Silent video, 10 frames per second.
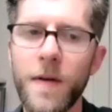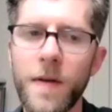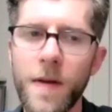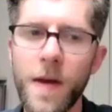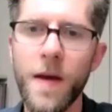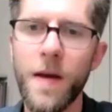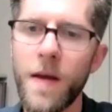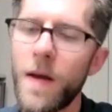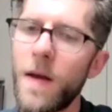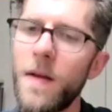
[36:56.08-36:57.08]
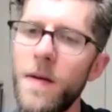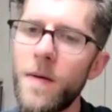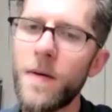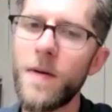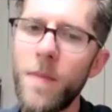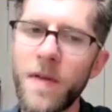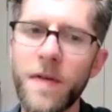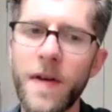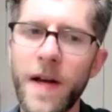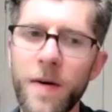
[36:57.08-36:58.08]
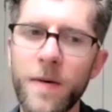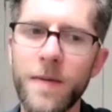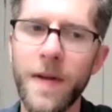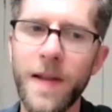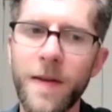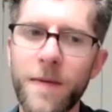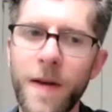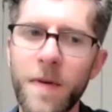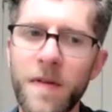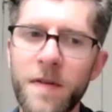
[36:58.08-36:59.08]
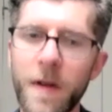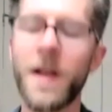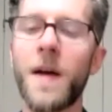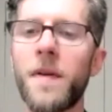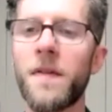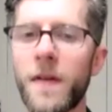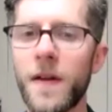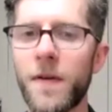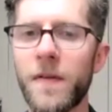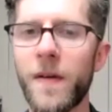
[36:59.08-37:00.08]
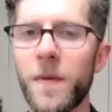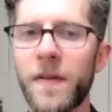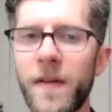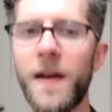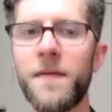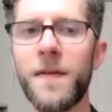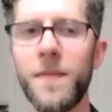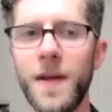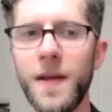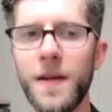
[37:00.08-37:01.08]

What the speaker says: Yeah. And you mentioned how like the famous John Hopkins study, for example, doesn't have to be